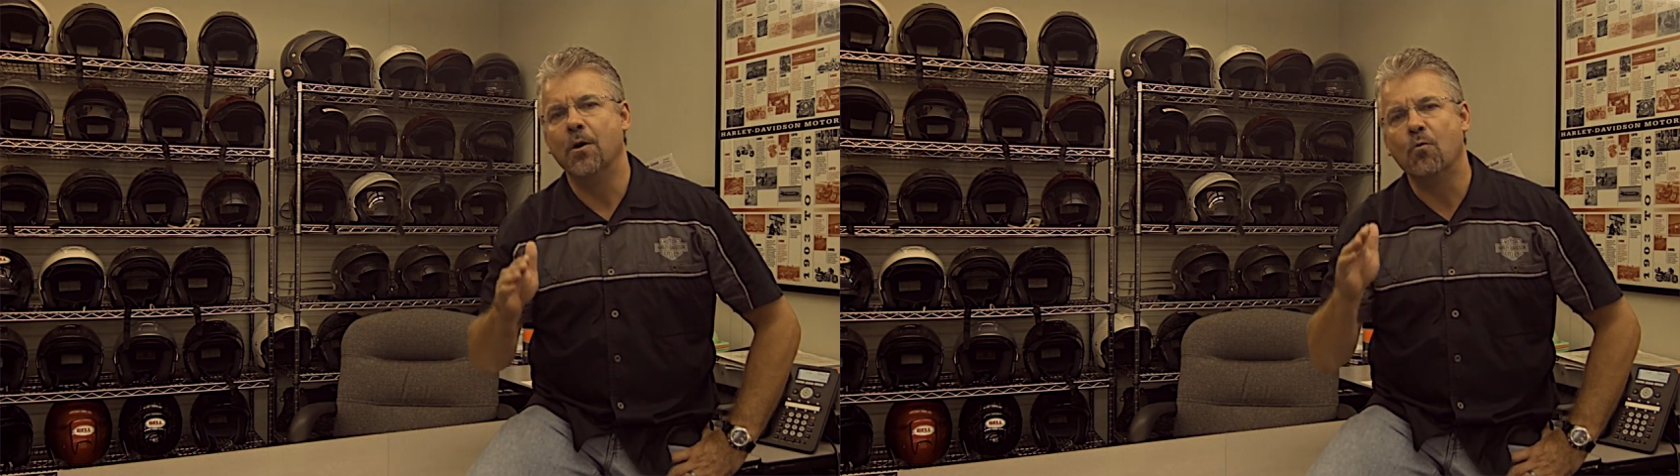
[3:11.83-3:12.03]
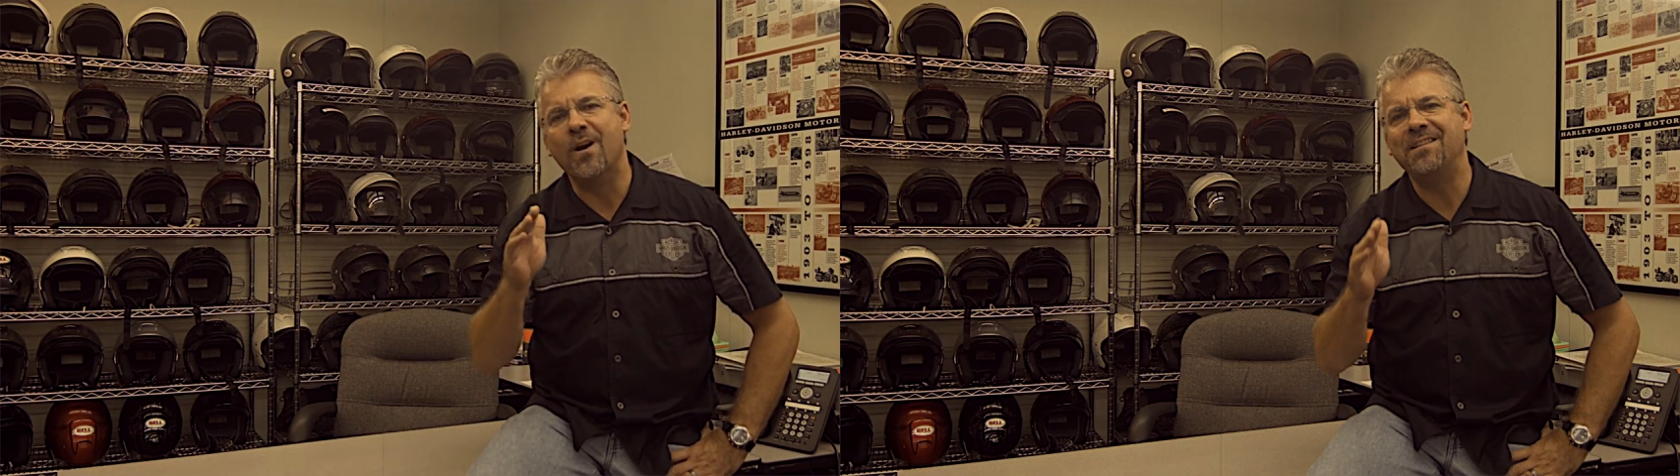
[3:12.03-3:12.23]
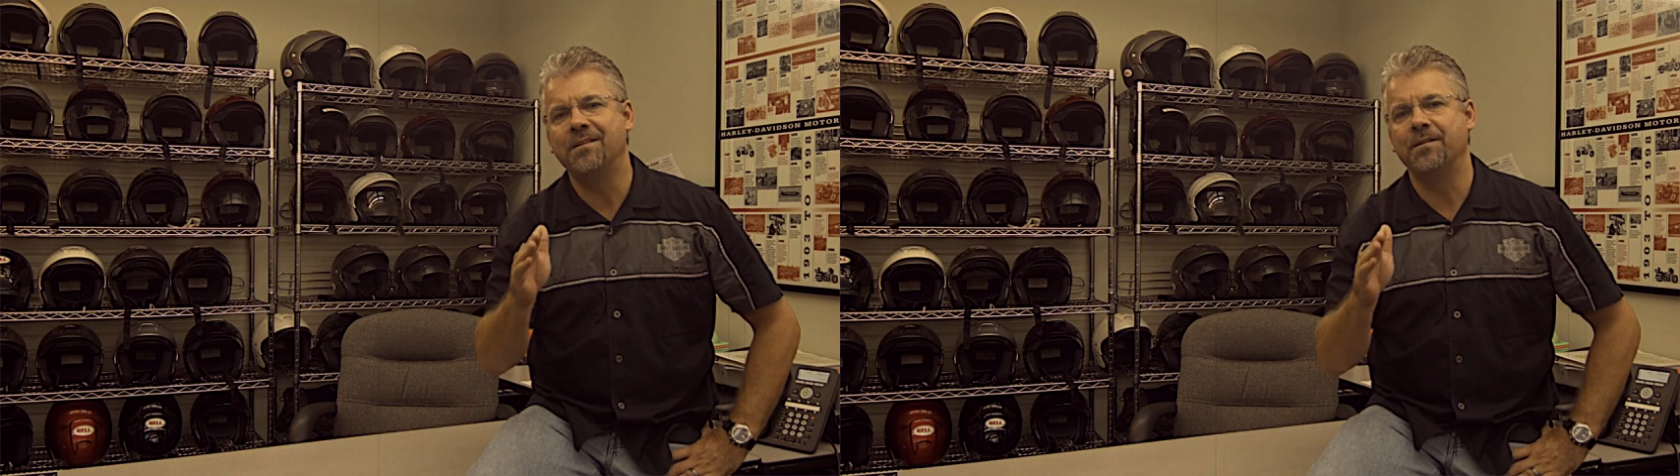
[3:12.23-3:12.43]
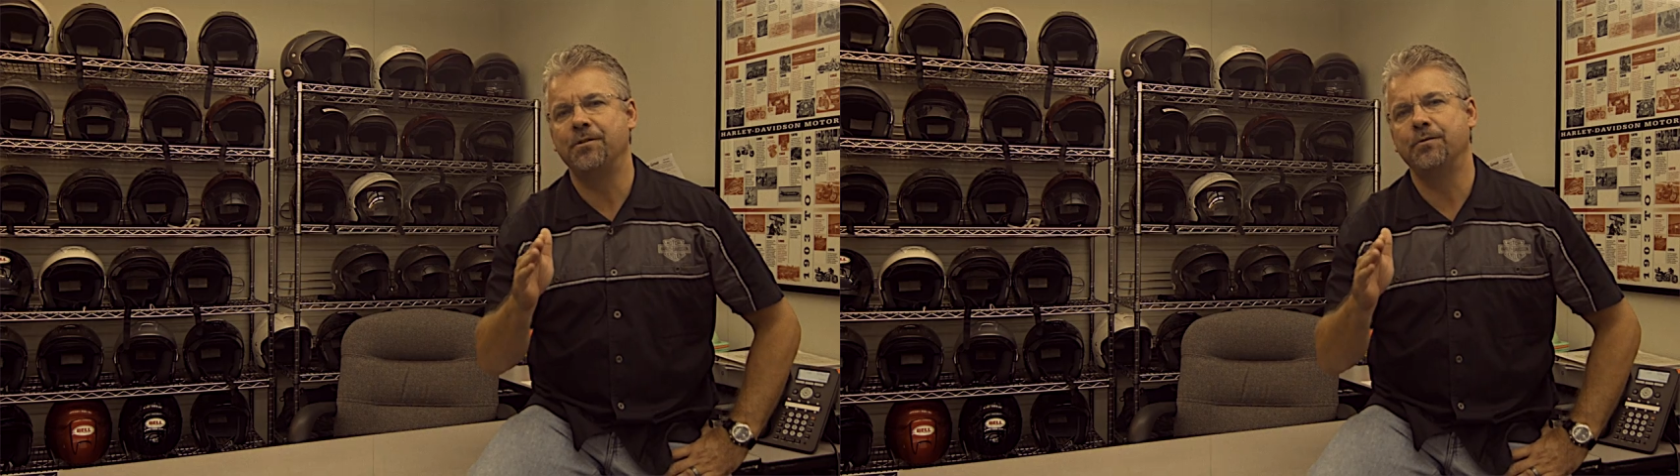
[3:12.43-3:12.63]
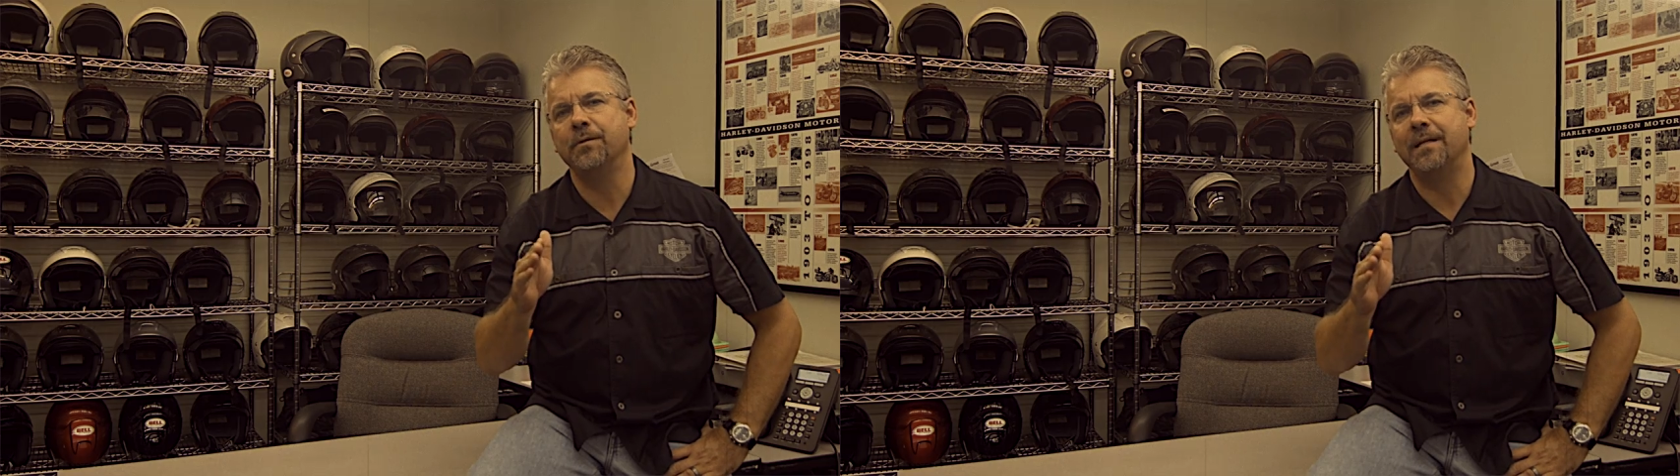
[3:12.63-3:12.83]
right to the
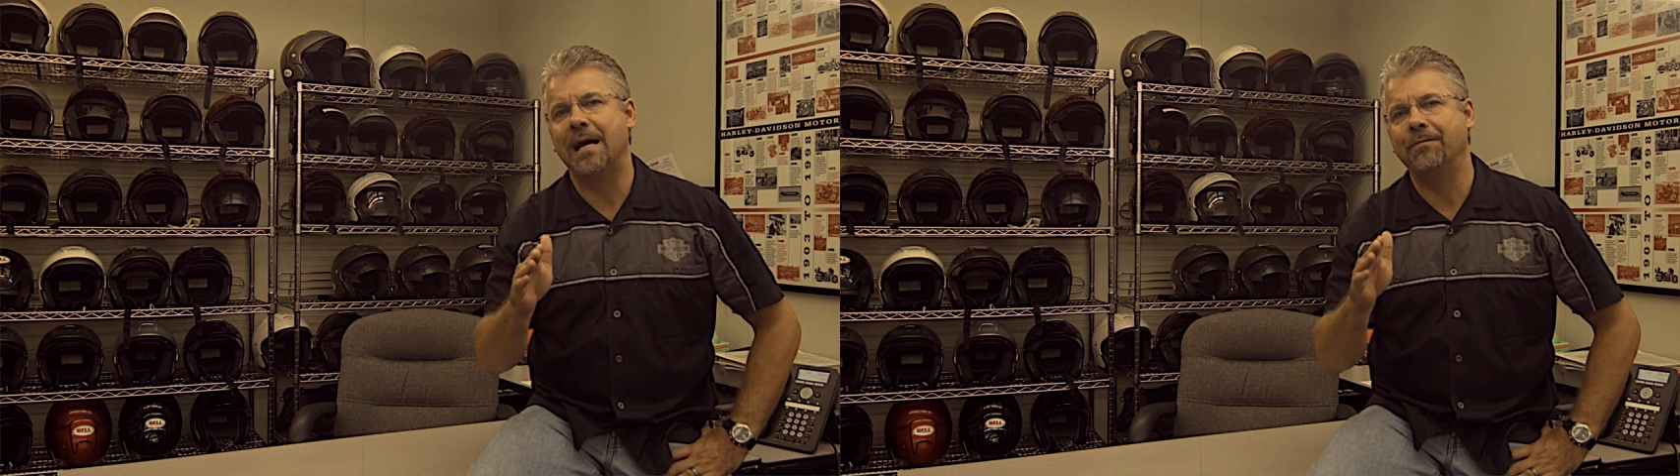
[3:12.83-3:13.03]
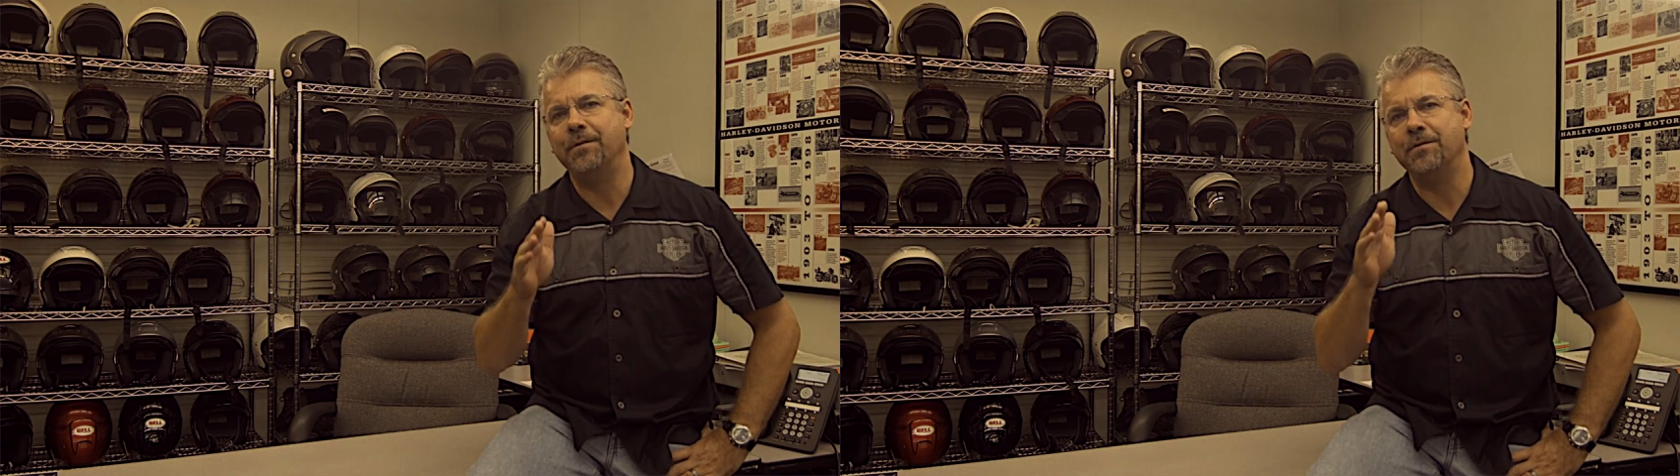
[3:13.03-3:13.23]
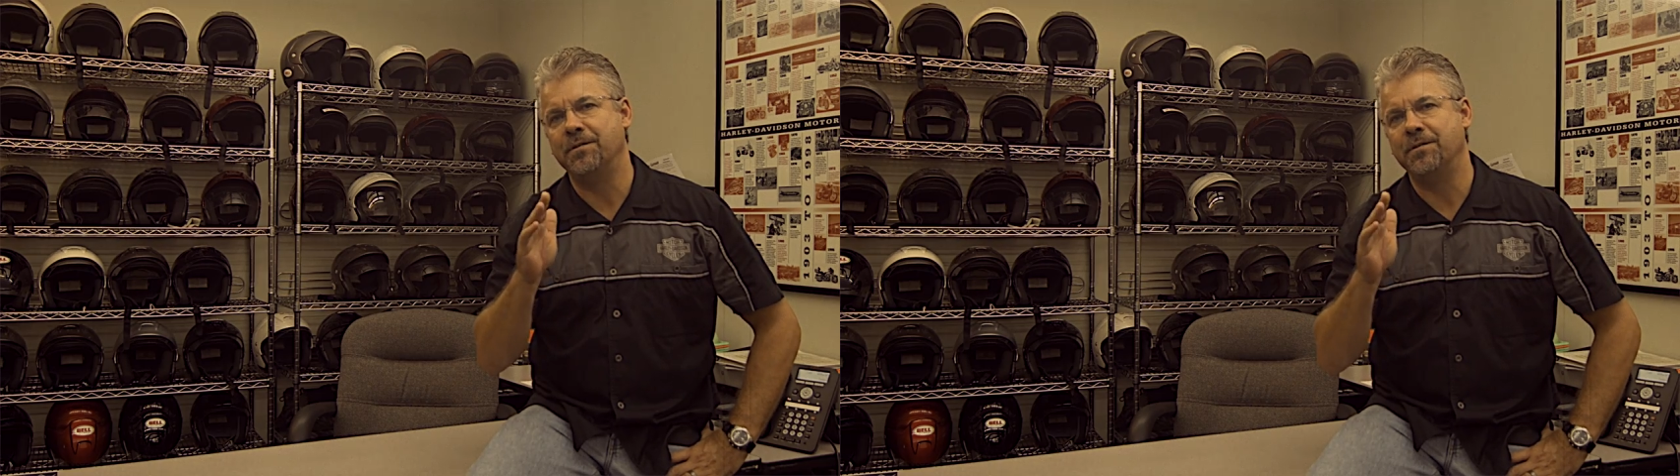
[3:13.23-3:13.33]
street after you